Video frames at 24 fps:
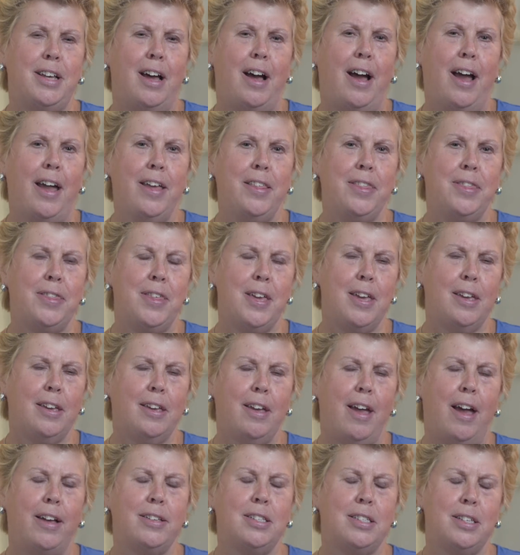I think
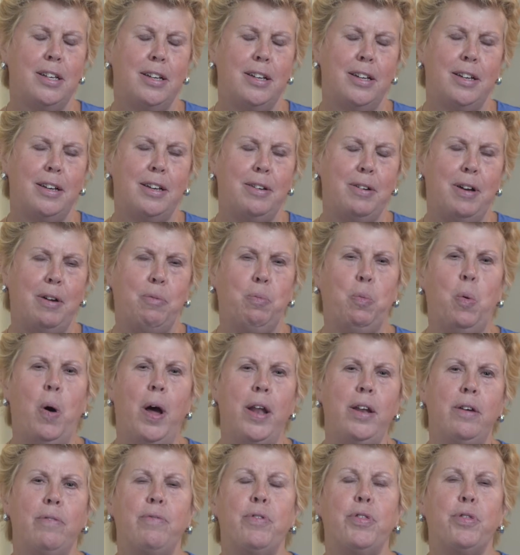as
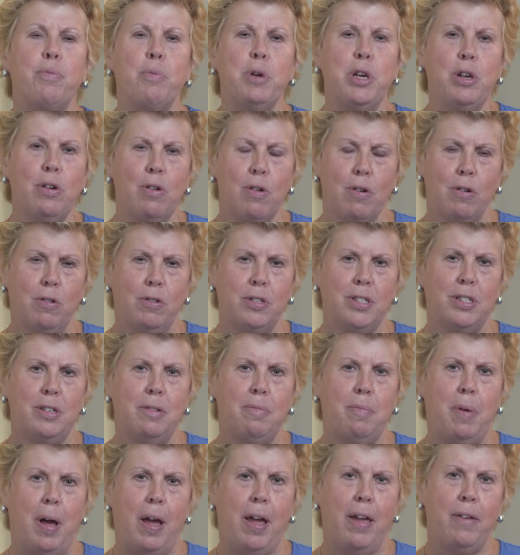one of 3 girls in
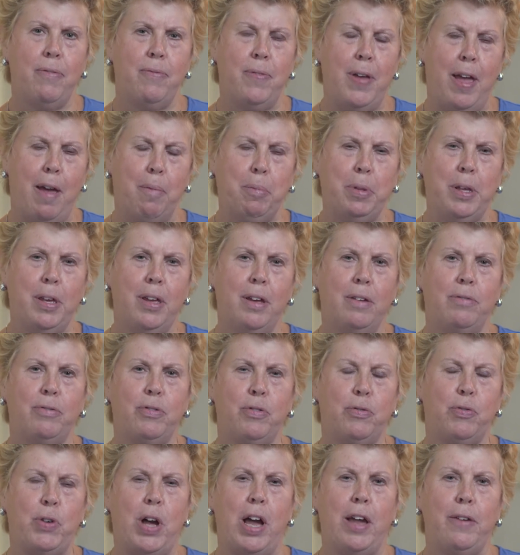my family of
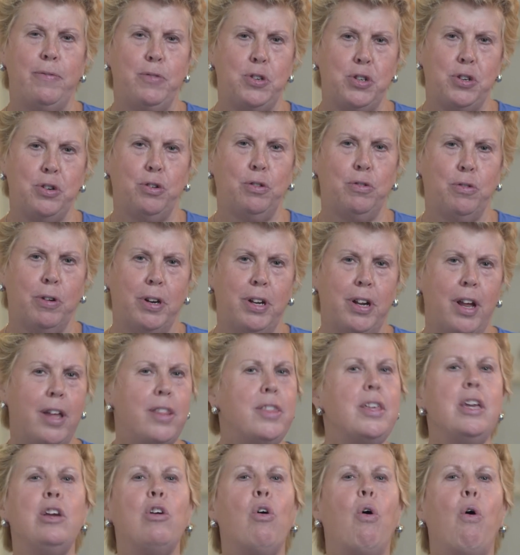5 children, I
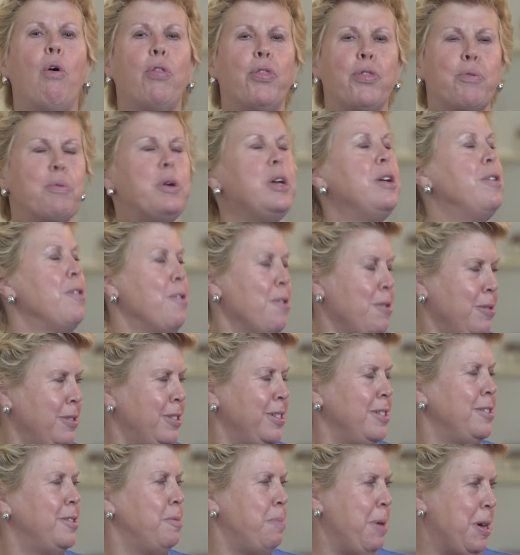think all 3 girls
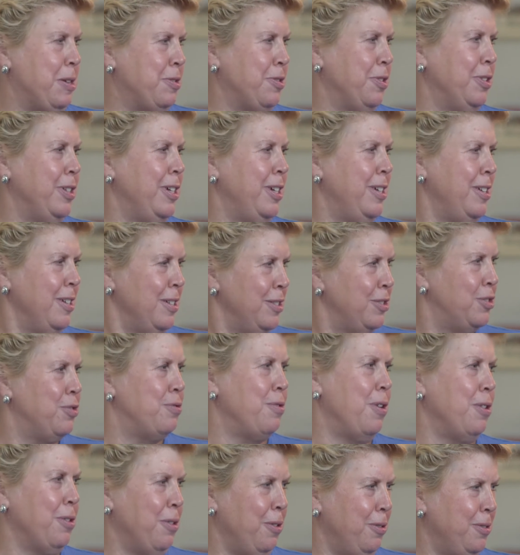especially
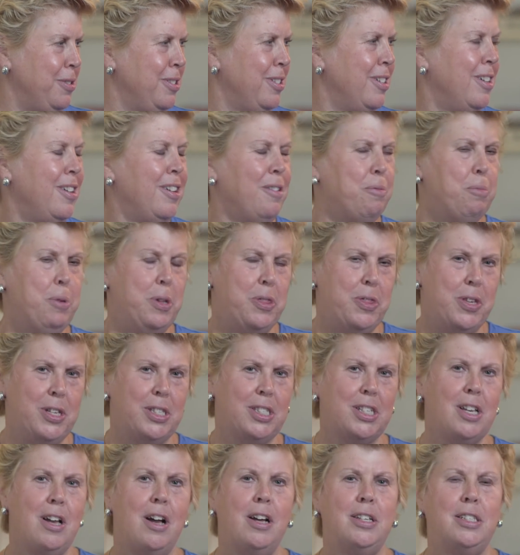struggled with this
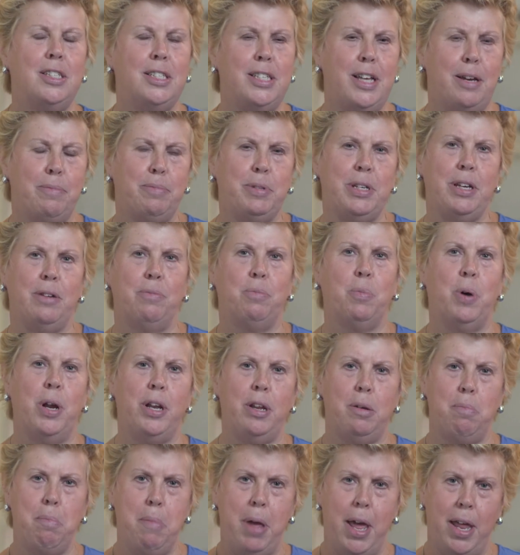concept and what
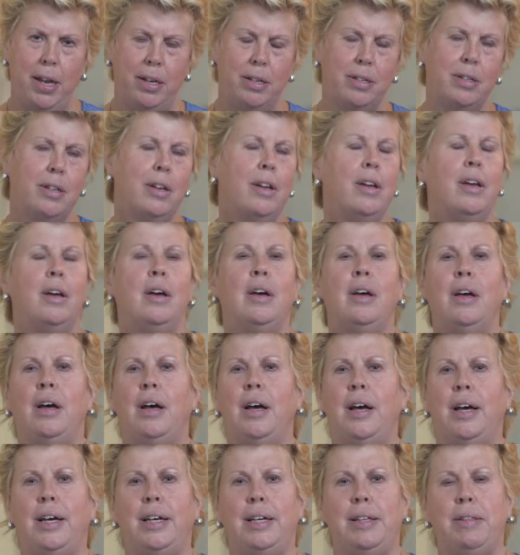it meant.
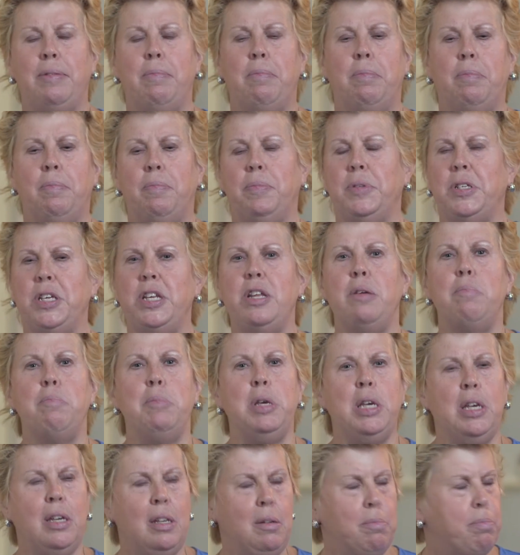Did it
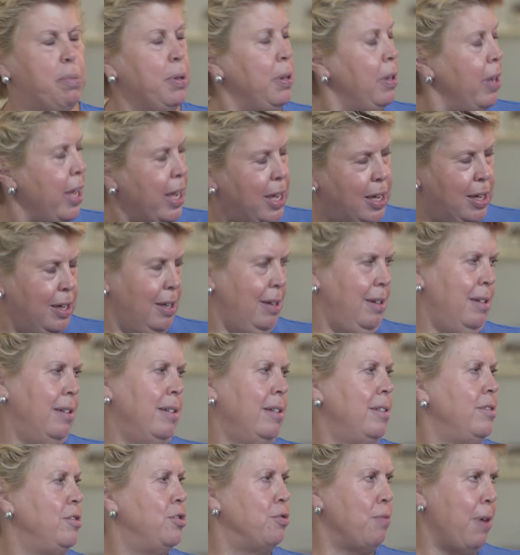mean plain,
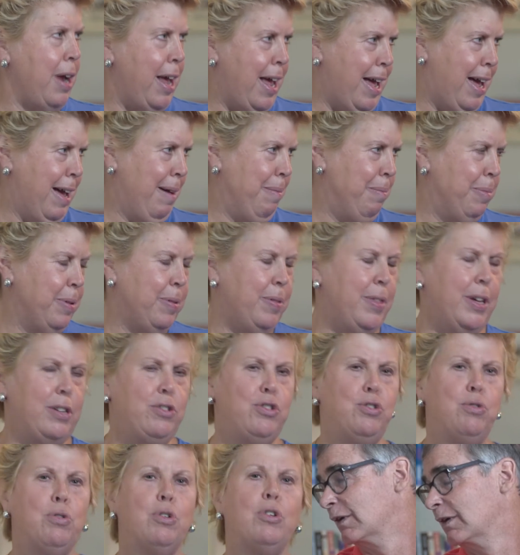drab, that
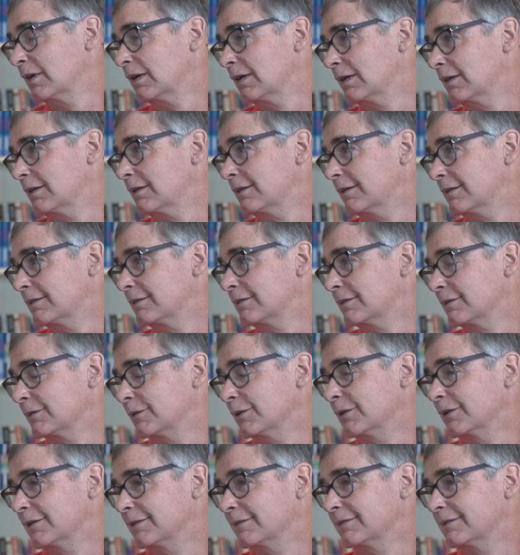you couldn't have the
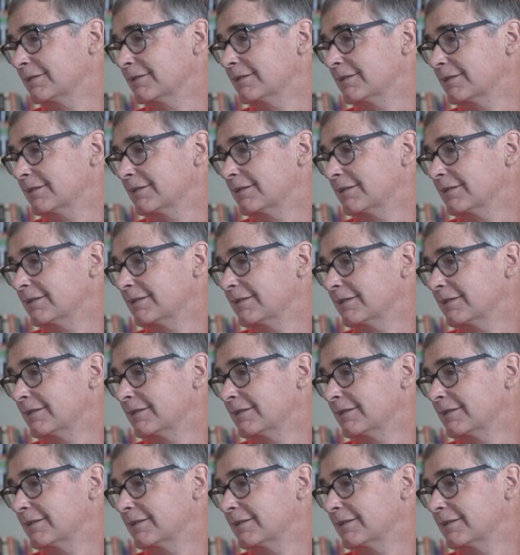latest fashion?